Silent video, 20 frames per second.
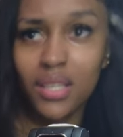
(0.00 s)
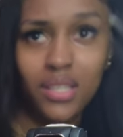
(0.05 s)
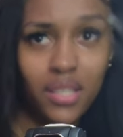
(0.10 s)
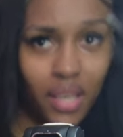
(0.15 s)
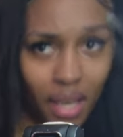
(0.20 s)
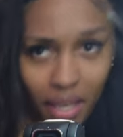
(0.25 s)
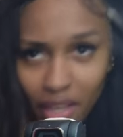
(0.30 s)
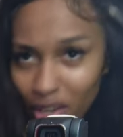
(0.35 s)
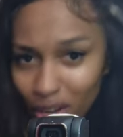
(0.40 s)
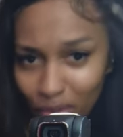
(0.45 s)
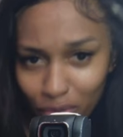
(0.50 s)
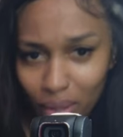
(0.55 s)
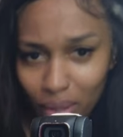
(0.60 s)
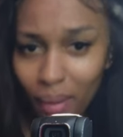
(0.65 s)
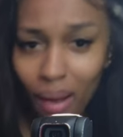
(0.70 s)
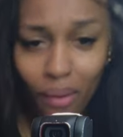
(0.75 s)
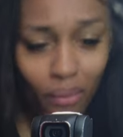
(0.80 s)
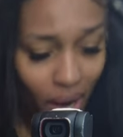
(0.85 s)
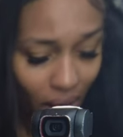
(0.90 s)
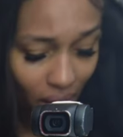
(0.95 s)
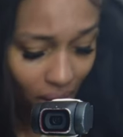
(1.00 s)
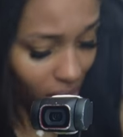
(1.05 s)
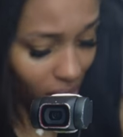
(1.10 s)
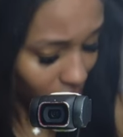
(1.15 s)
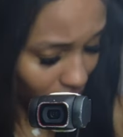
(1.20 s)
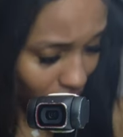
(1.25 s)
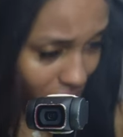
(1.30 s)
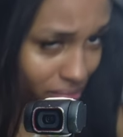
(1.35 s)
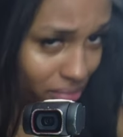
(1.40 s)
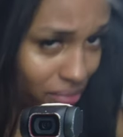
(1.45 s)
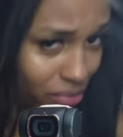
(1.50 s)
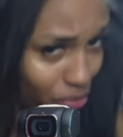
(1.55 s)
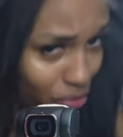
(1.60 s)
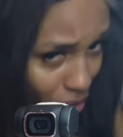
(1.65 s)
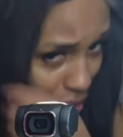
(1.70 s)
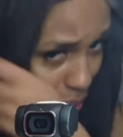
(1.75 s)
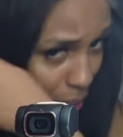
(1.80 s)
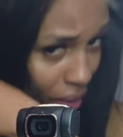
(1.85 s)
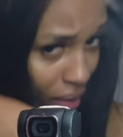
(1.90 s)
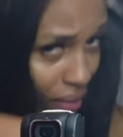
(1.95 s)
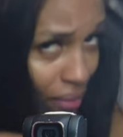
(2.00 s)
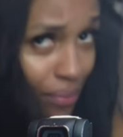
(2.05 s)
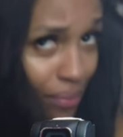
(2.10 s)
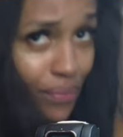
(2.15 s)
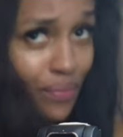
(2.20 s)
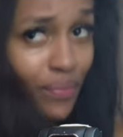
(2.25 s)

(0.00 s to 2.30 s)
take it off when I'm at work. Feel me?